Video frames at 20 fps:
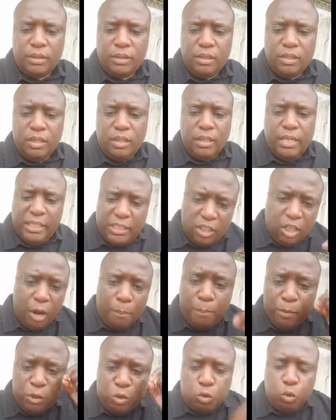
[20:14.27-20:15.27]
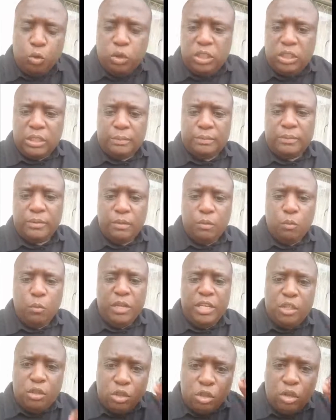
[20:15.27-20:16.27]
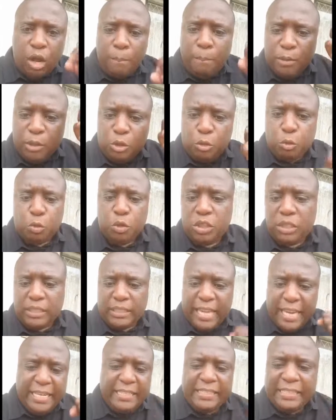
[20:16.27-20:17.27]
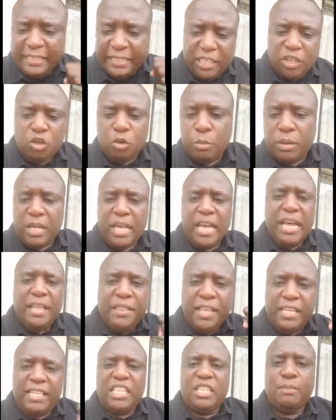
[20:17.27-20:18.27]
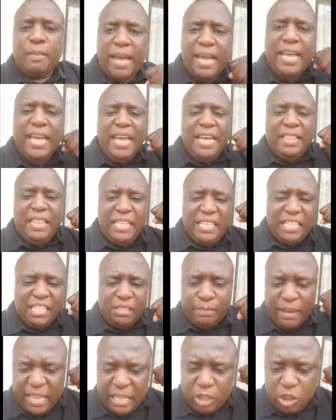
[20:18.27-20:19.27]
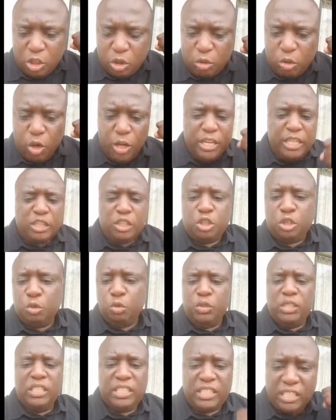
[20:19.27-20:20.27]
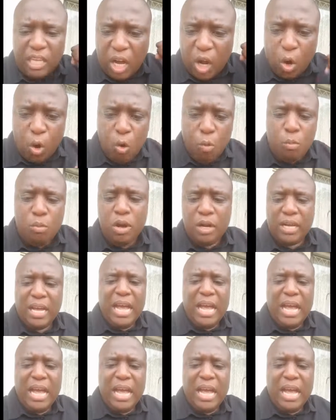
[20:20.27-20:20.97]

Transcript: Let's start producing. We need to start producing. Ladies and gentlemen, this is my yearning to you. This is our homework.